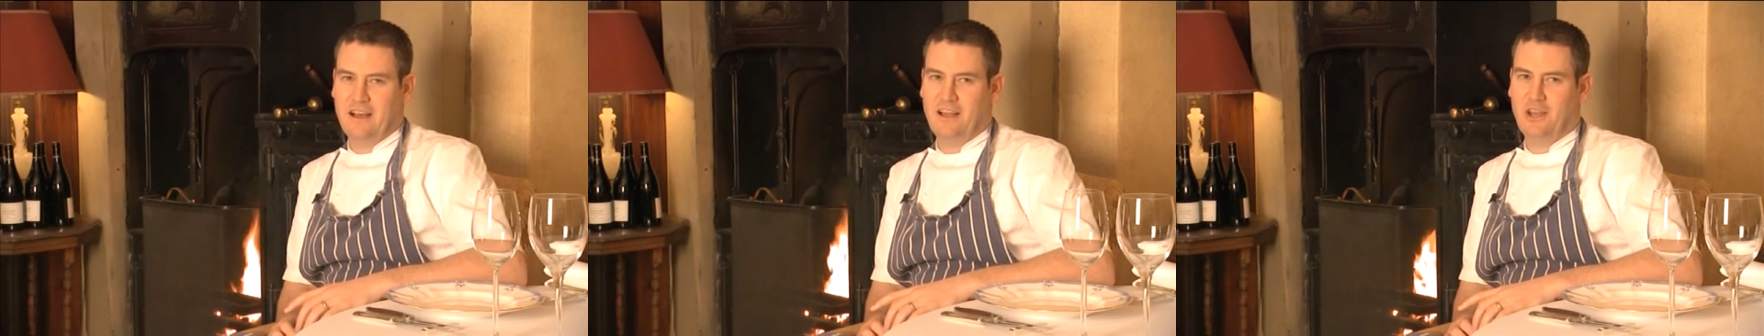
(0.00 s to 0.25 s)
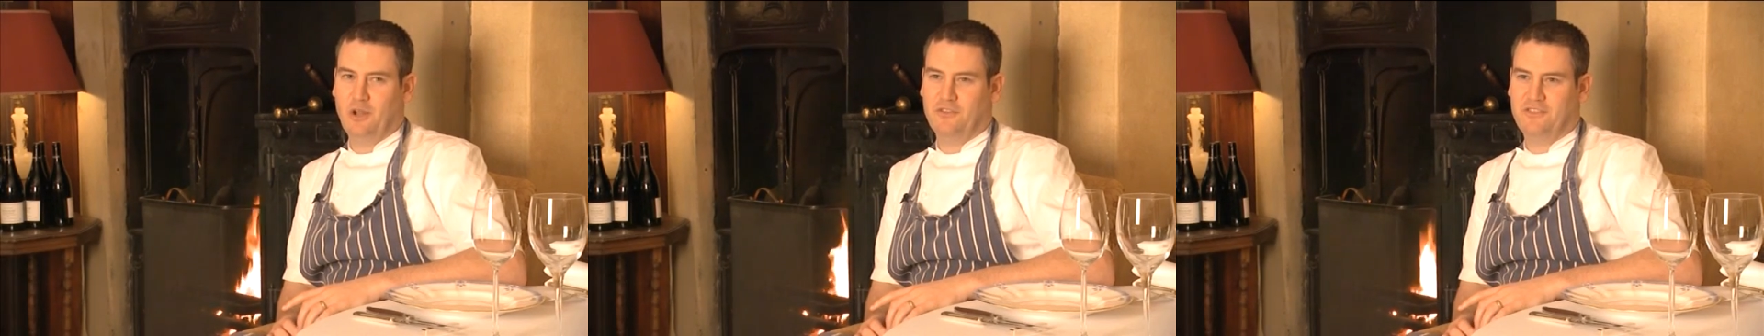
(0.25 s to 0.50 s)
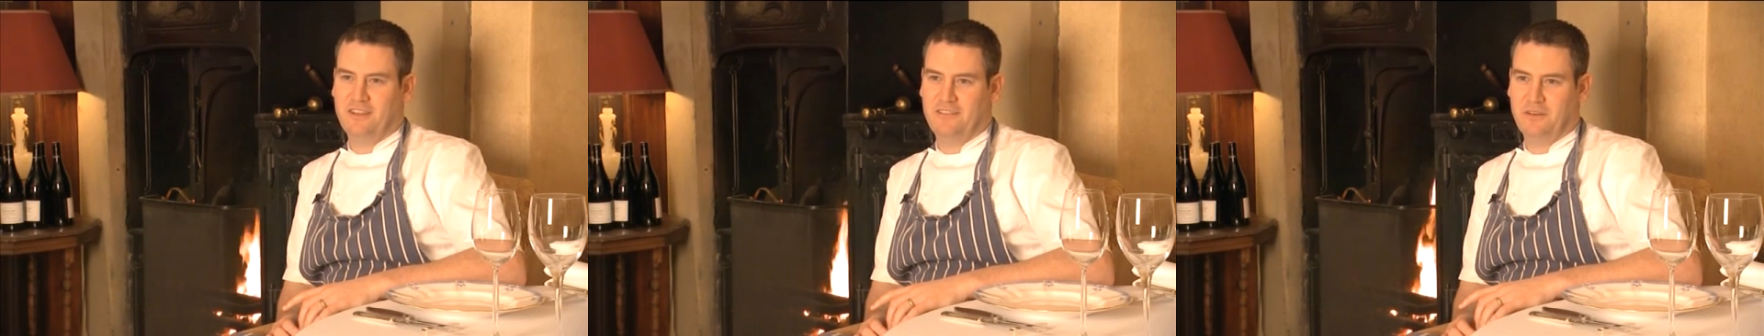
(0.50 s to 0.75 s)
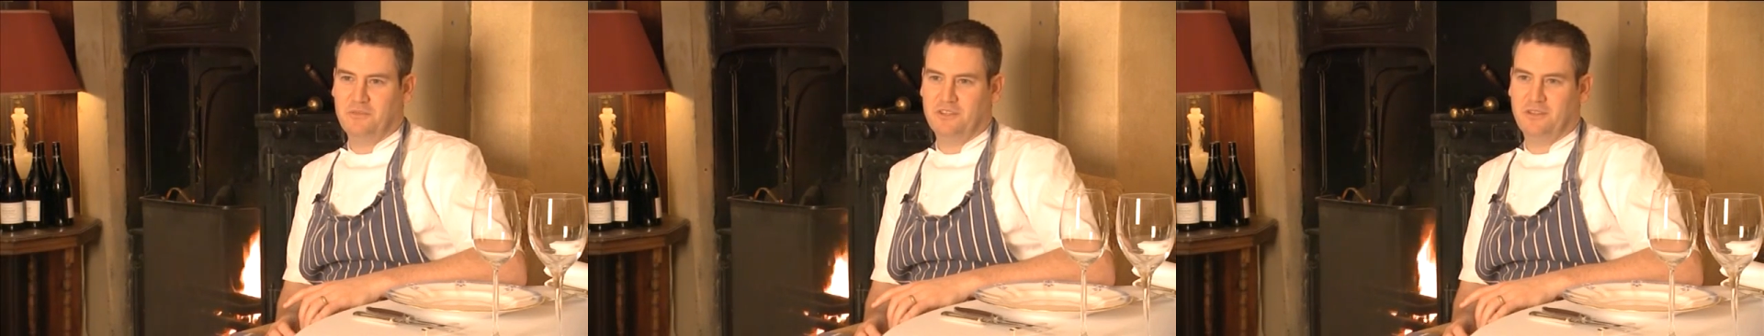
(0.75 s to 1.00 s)
a lot to
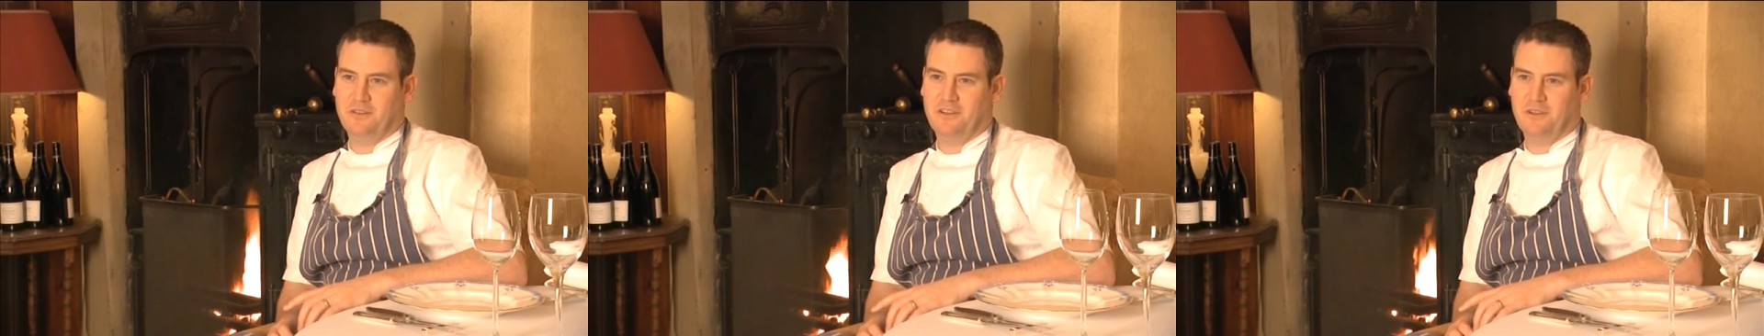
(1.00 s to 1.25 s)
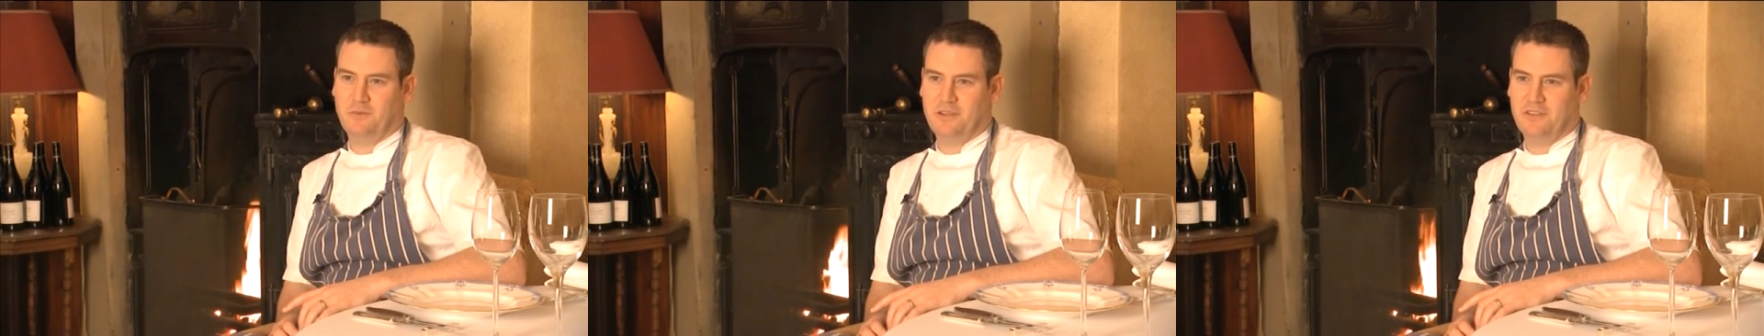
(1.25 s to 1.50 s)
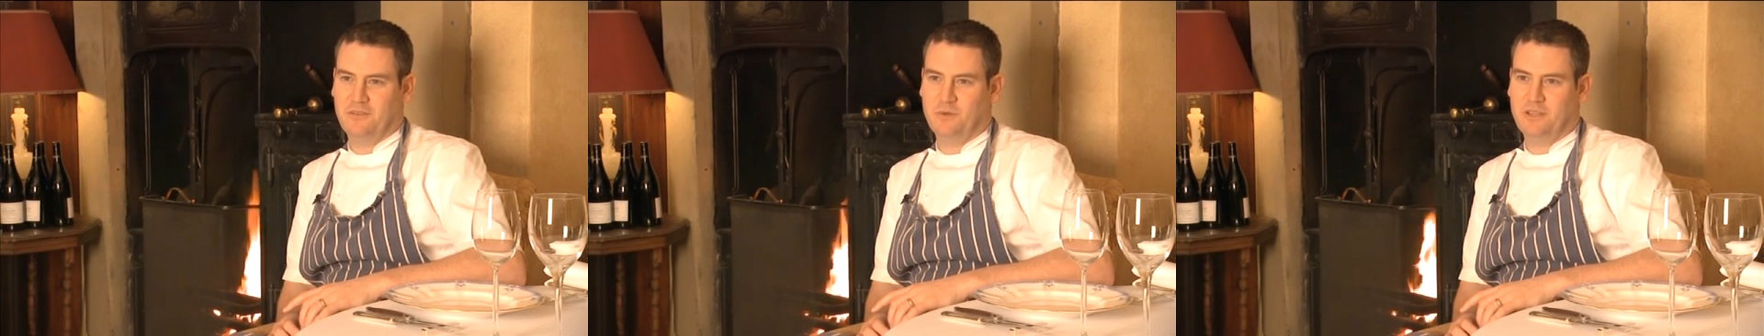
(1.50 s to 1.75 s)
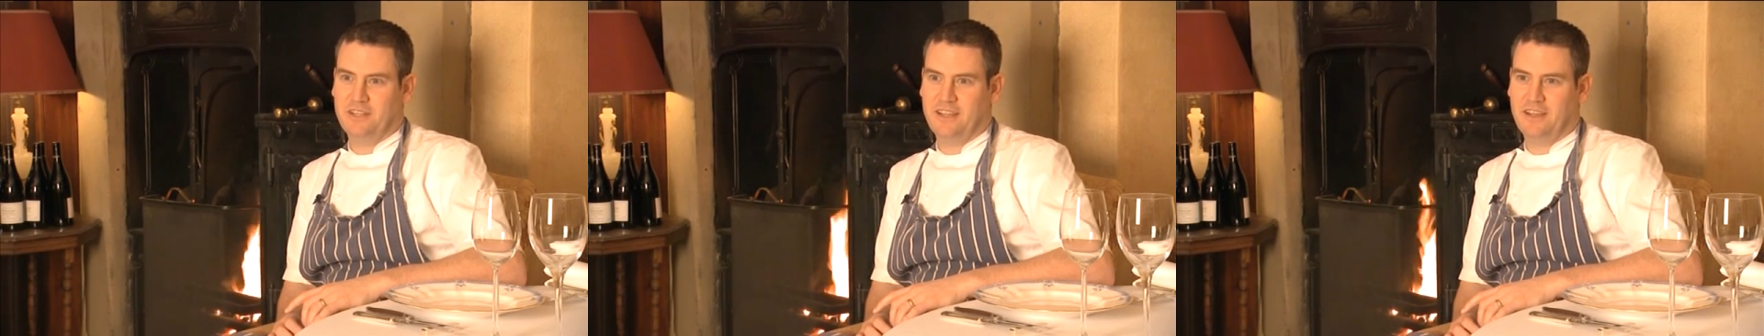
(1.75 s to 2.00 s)
live up to, you know, when
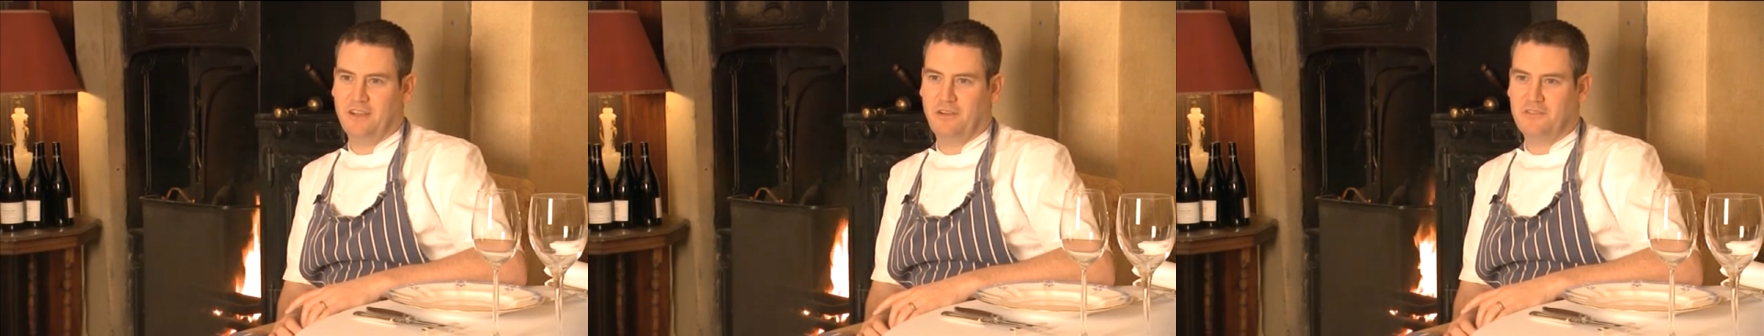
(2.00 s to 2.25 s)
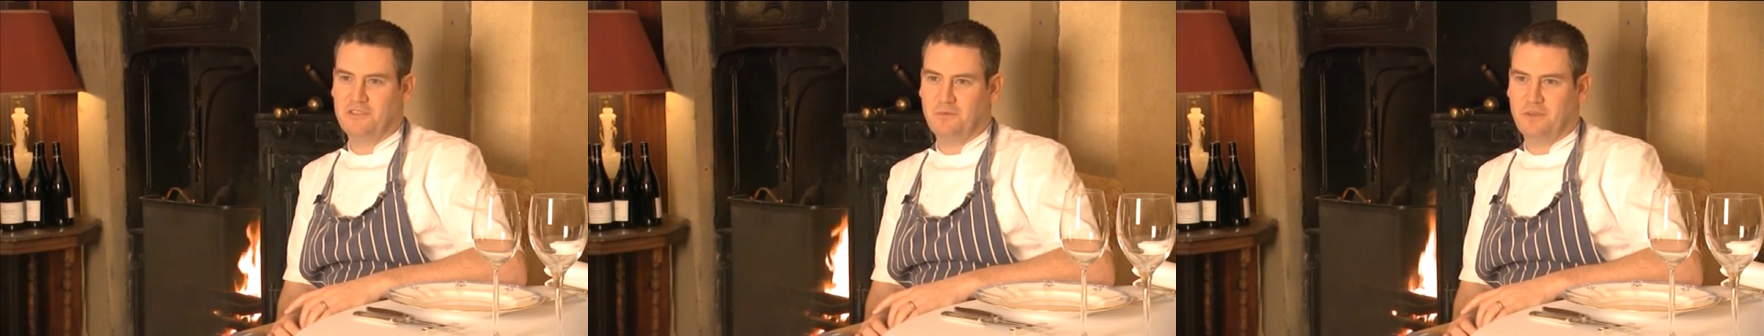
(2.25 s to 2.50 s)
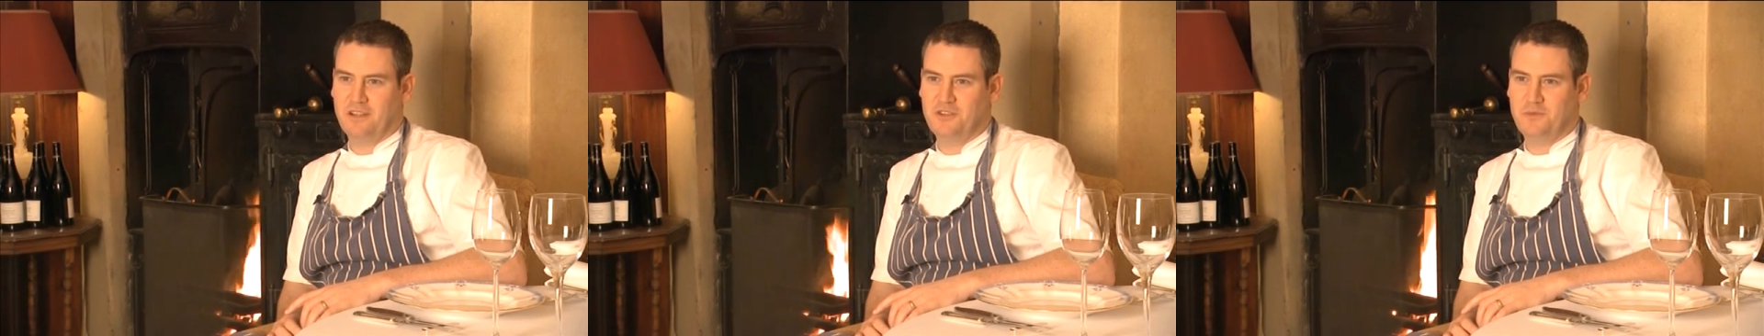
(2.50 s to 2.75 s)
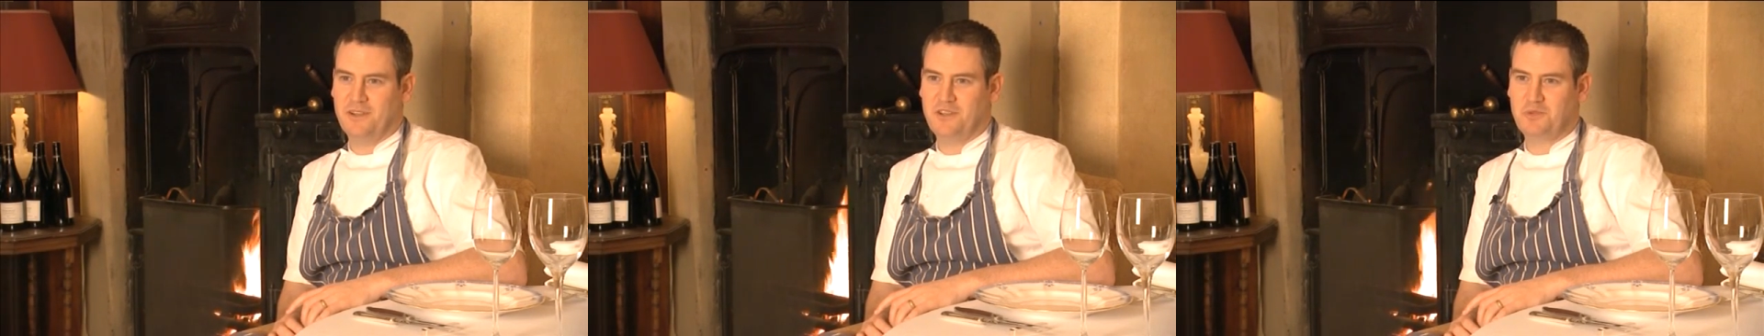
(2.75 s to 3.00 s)
you're taking over someone like
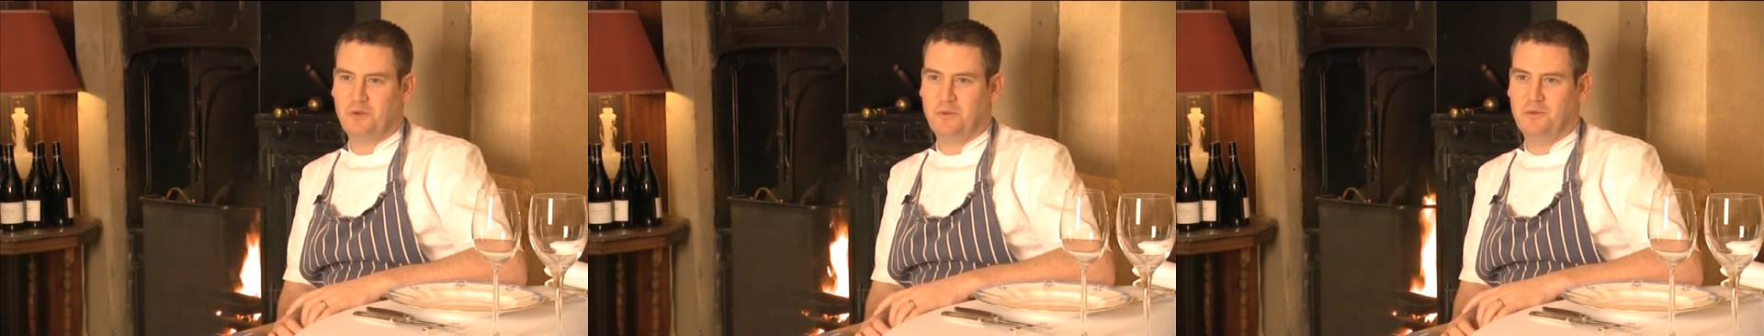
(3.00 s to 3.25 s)
Jermaine Schwab,